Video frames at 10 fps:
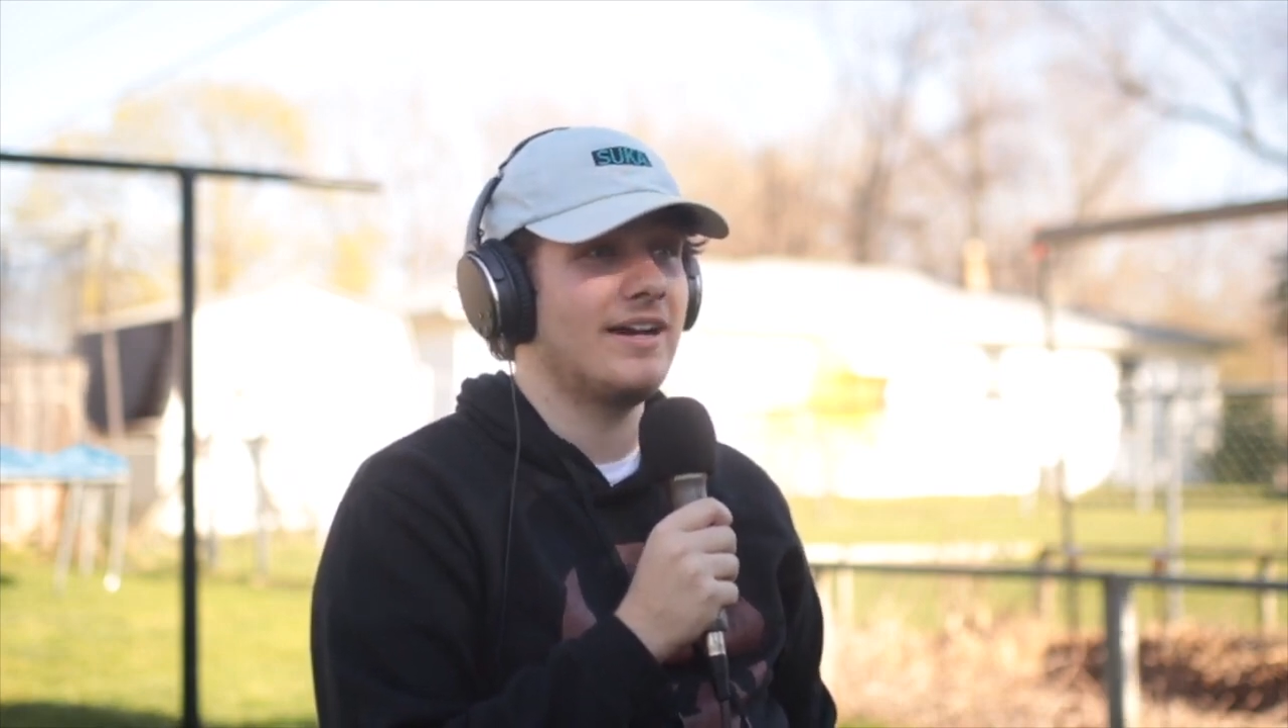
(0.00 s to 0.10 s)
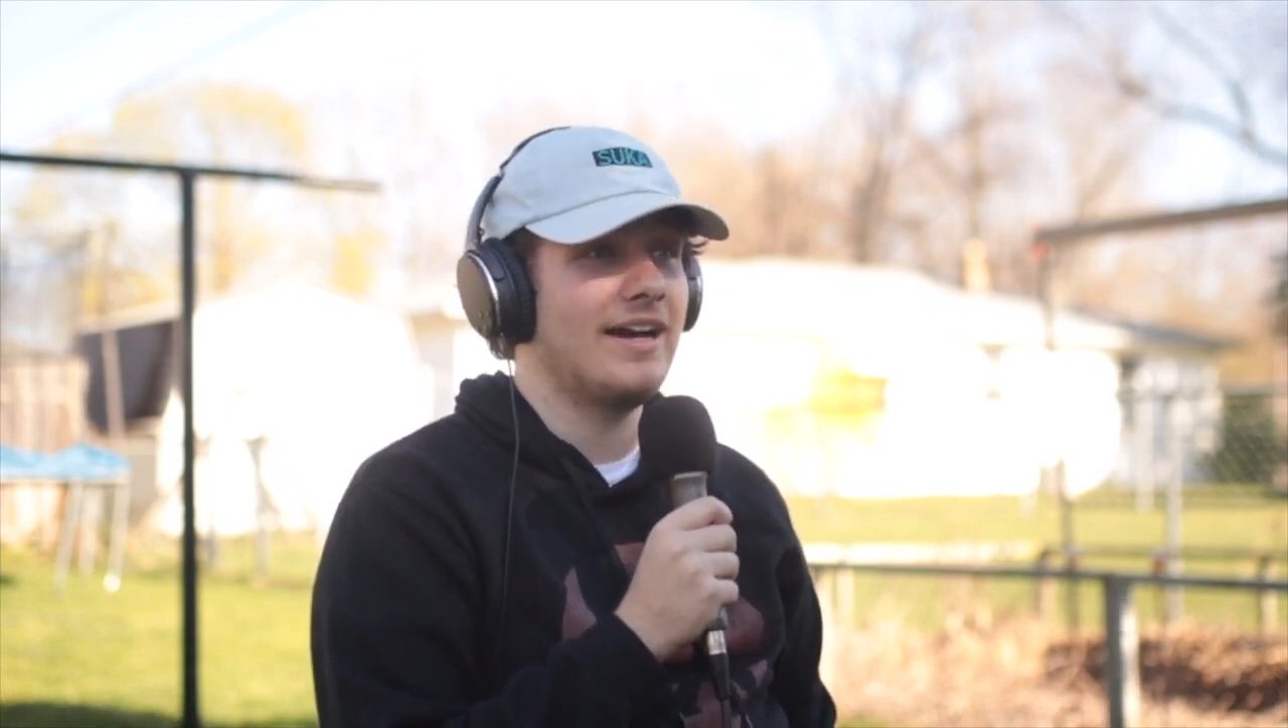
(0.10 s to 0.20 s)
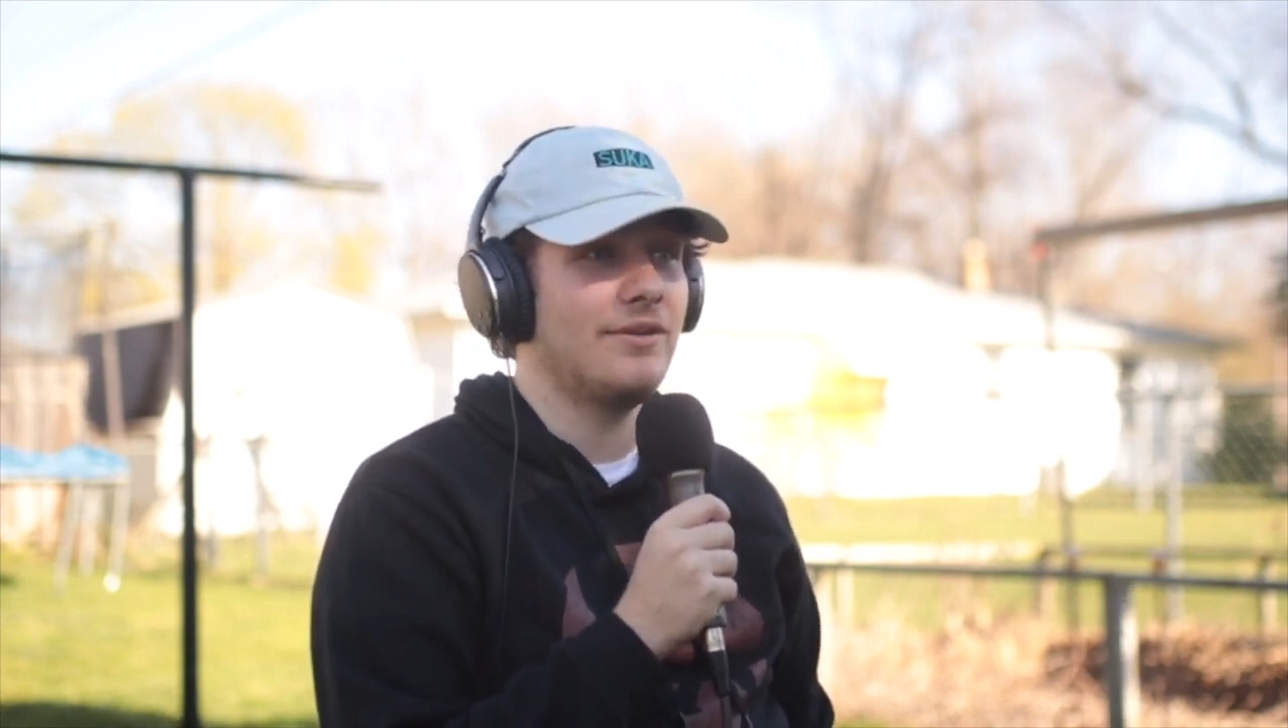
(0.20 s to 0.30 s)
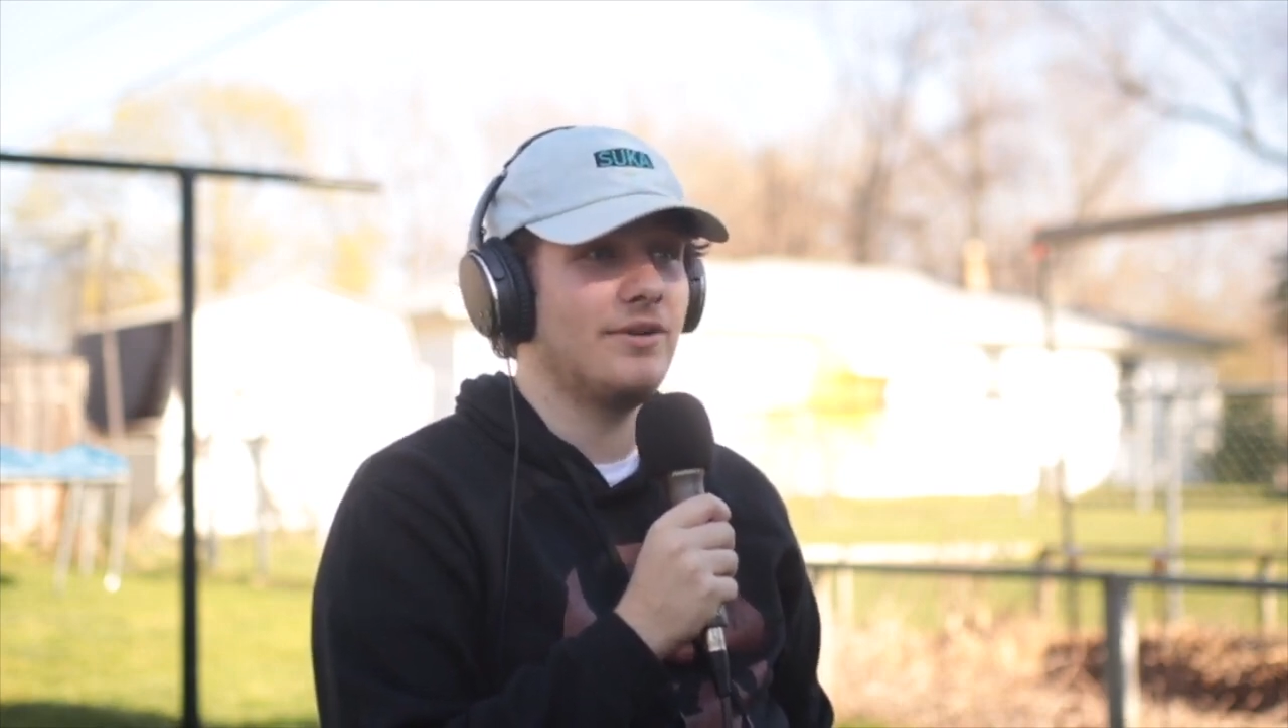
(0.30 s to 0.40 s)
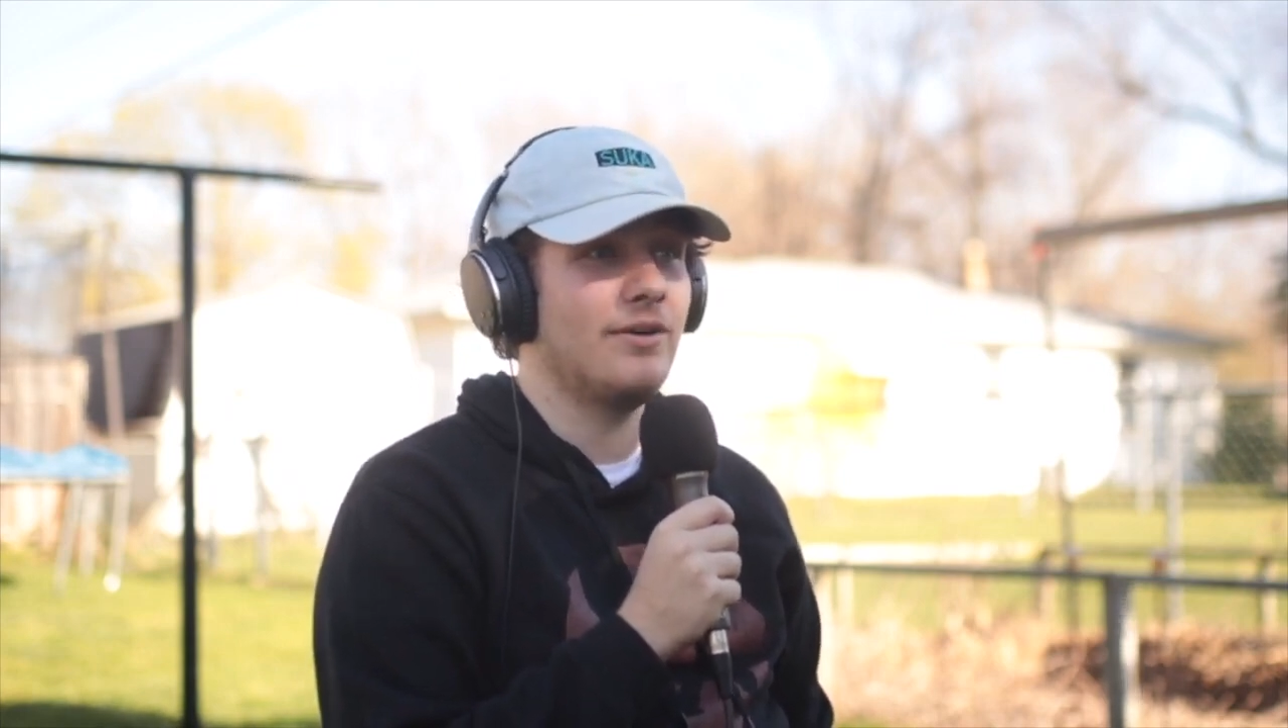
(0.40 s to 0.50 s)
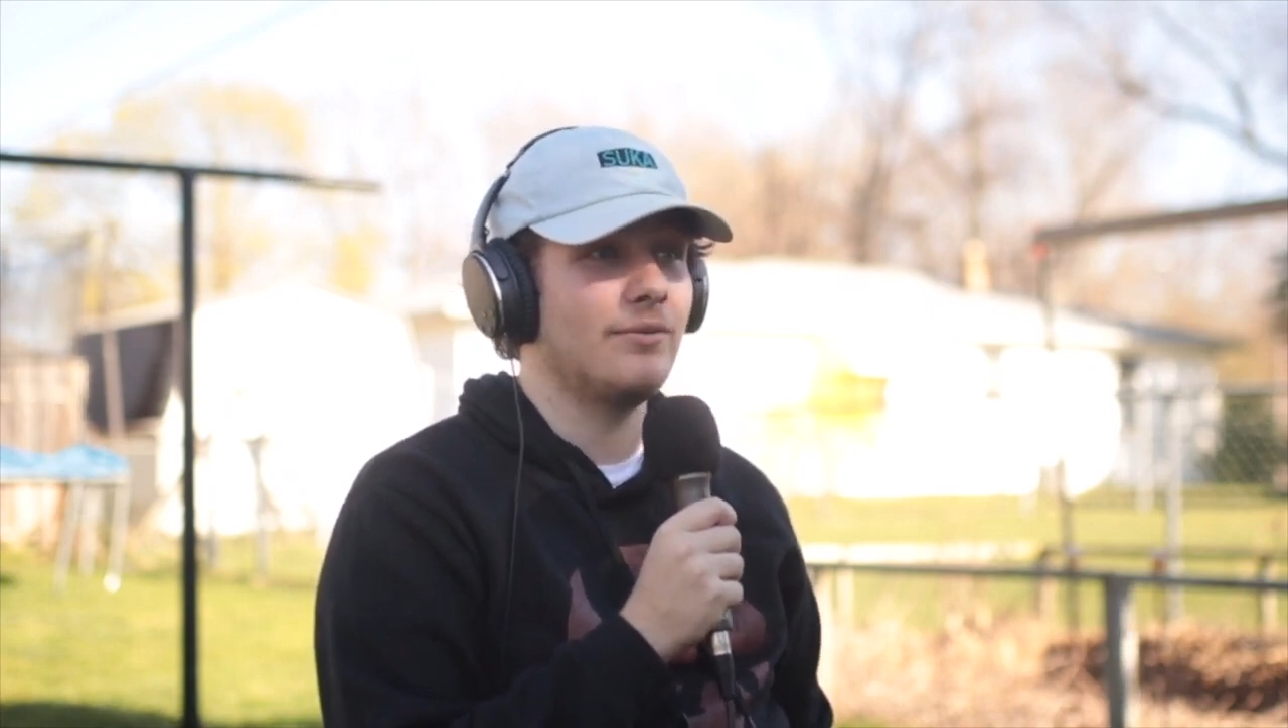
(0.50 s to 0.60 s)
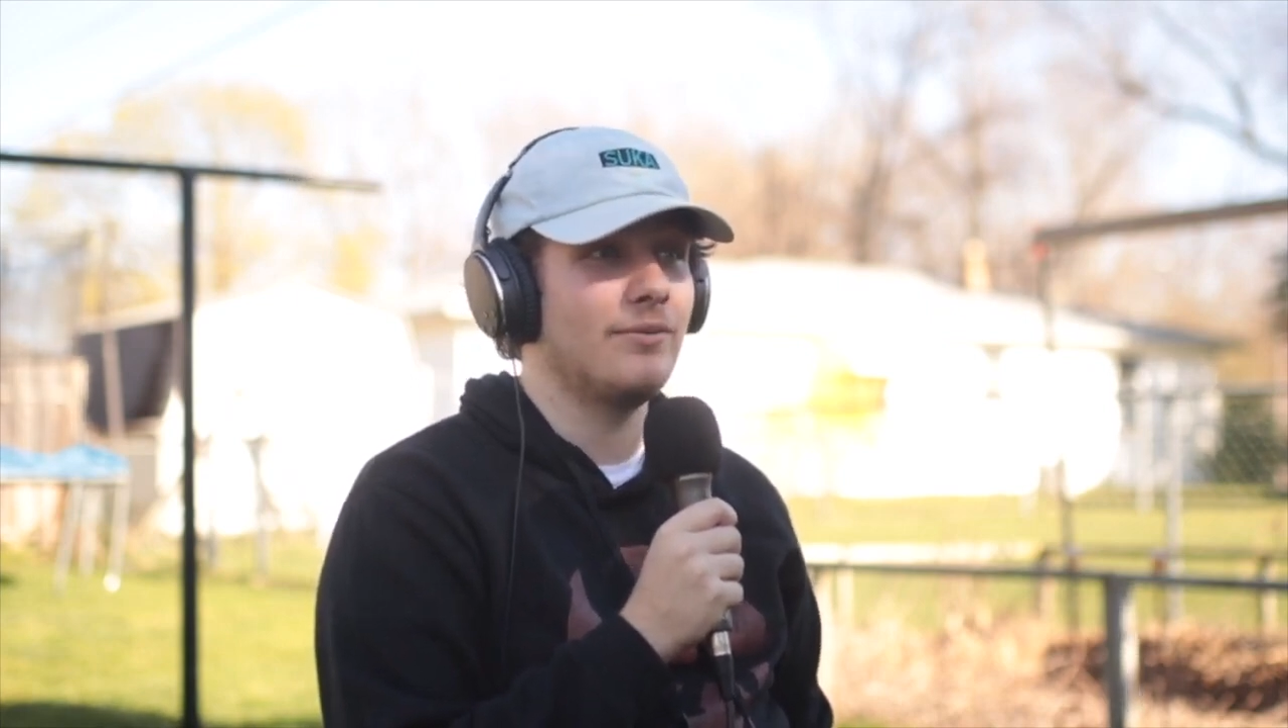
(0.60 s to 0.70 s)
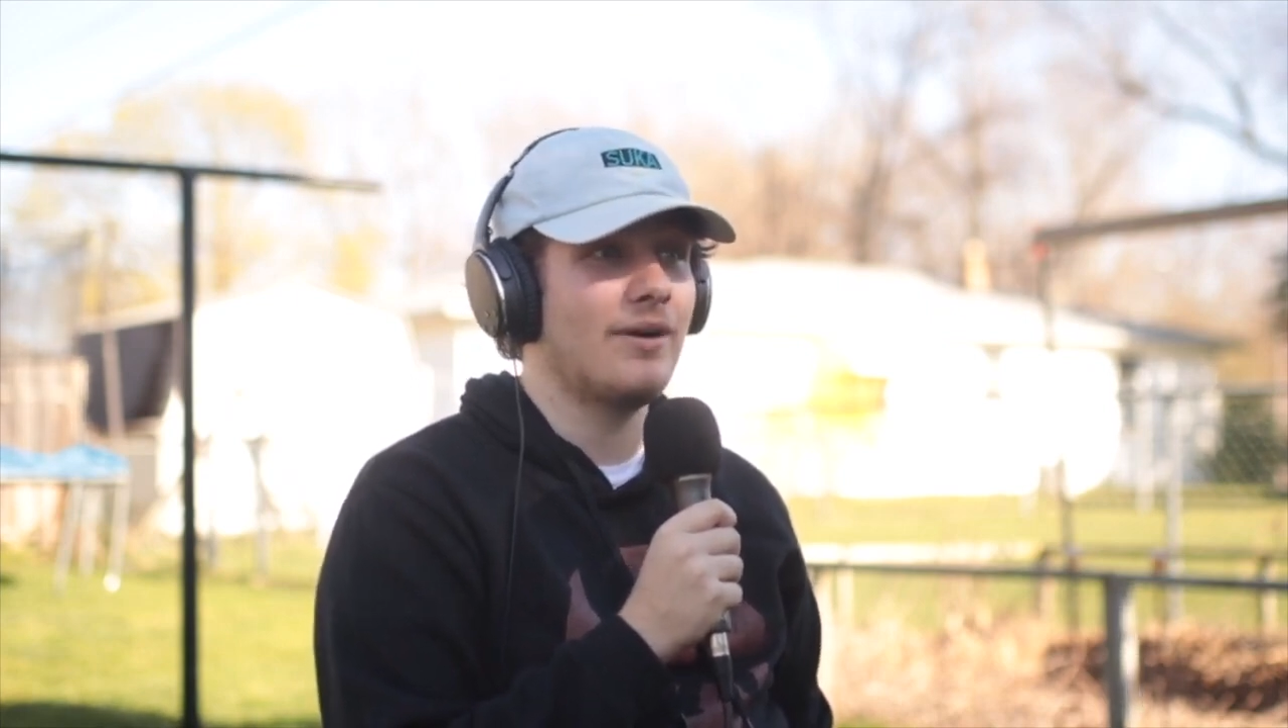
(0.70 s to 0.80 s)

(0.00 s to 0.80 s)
I don't know.